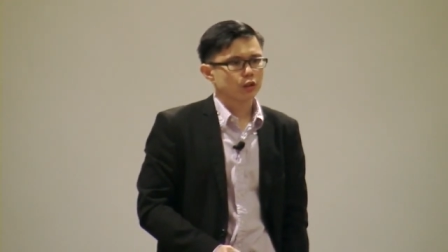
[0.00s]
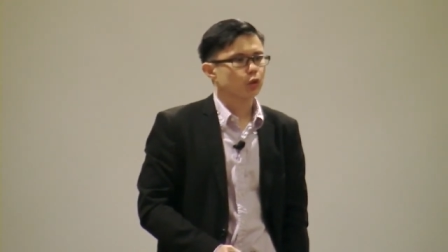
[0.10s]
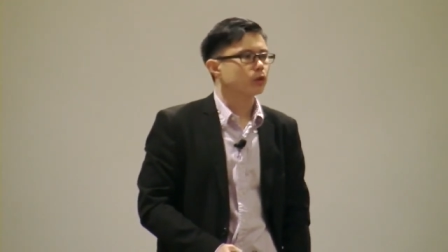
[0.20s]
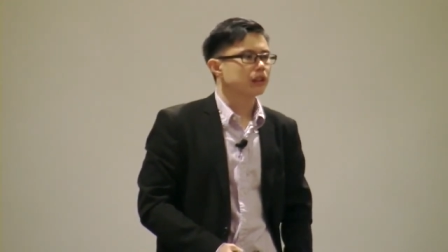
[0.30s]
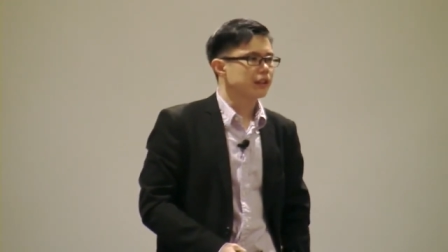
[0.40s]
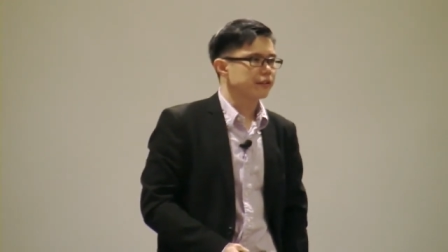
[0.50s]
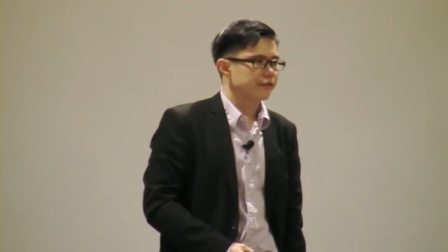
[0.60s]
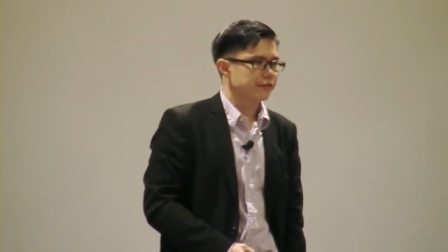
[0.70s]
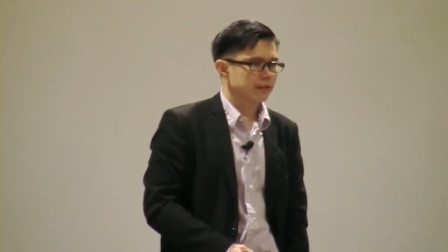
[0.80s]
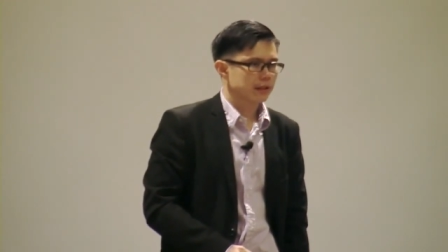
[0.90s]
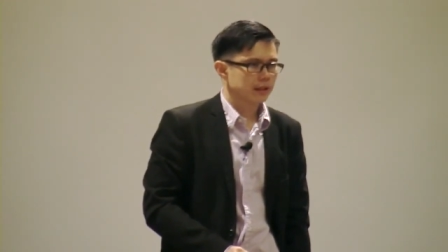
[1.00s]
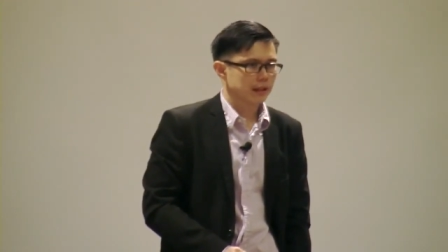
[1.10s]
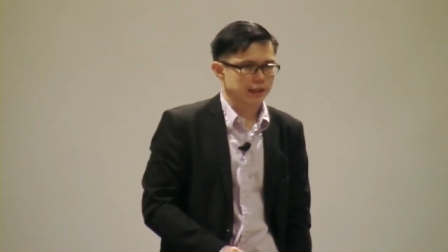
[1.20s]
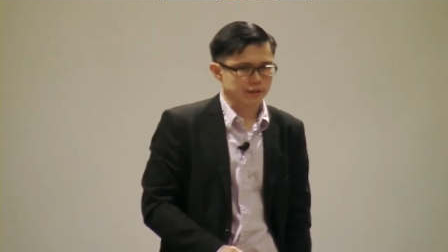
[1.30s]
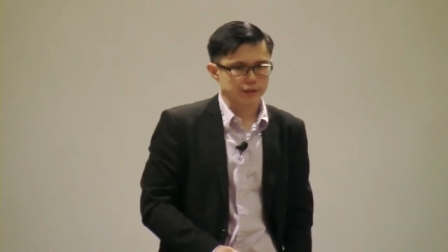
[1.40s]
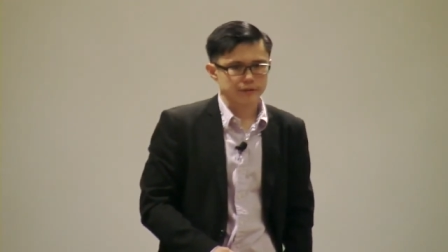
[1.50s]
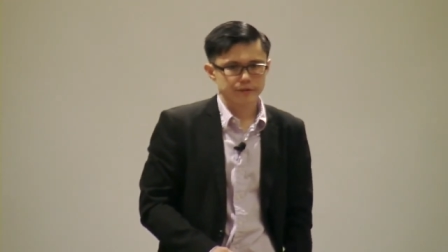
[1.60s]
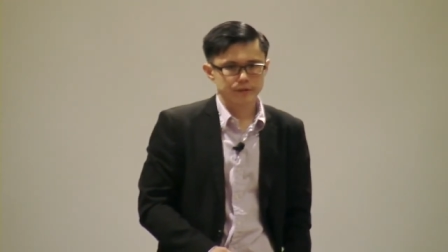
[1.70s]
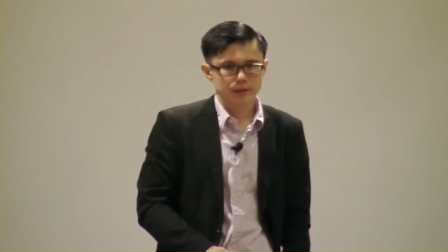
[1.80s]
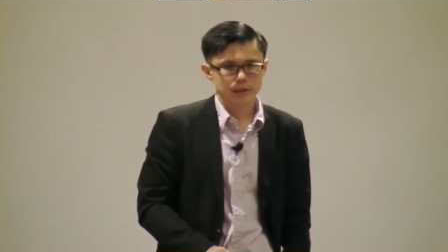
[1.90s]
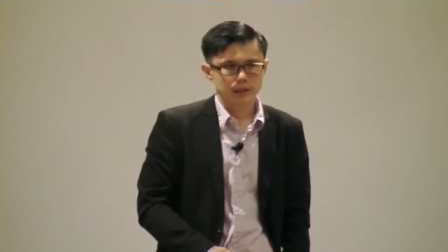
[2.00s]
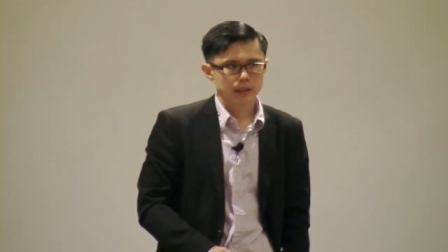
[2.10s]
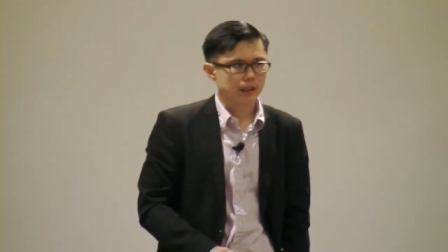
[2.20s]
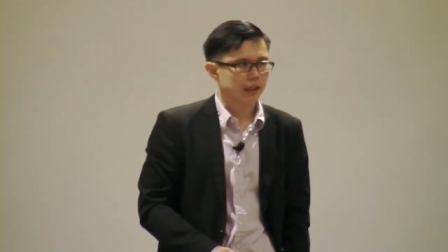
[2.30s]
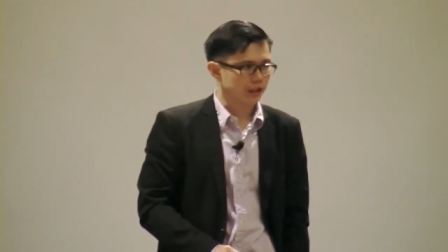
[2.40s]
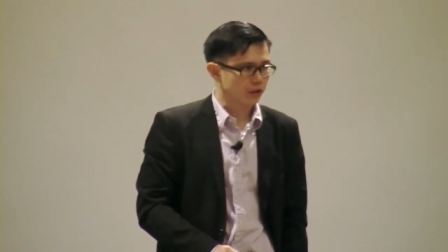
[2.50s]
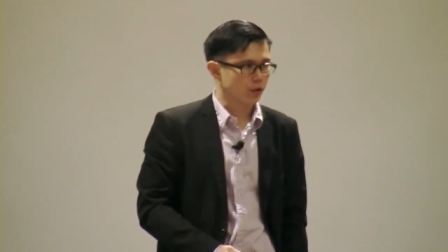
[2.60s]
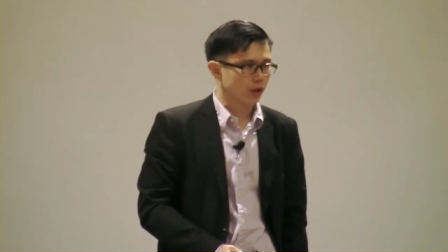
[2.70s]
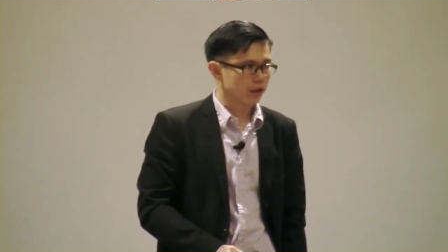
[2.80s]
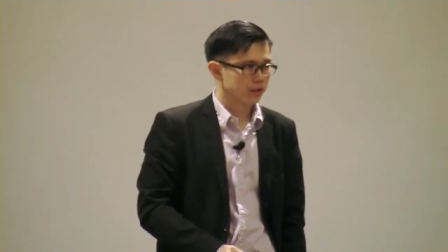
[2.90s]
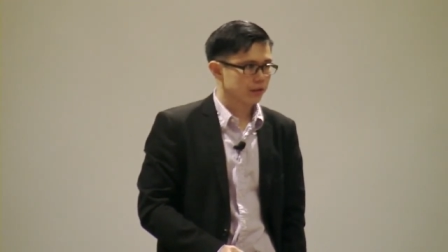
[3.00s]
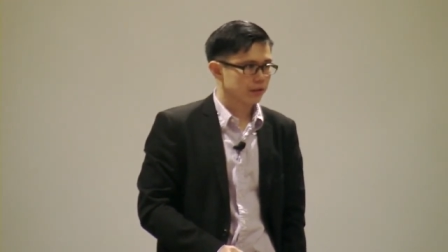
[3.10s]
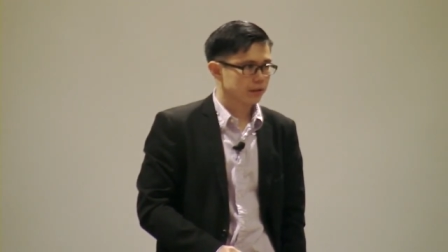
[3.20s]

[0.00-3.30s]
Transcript: don't live as if it is not.